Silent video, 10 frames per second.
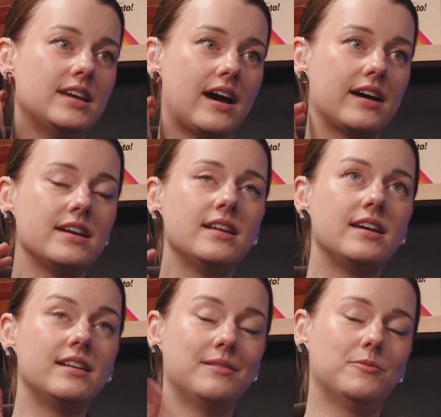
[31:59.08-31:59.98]
yeah,
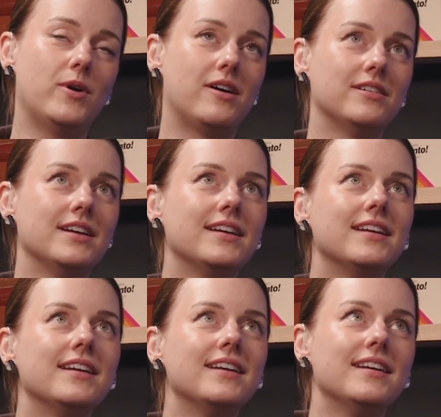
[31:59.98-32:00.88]
well,
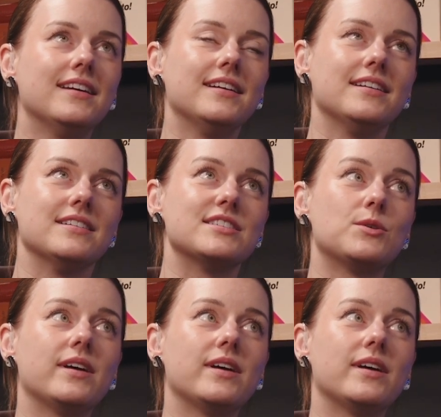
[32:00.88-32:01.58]
so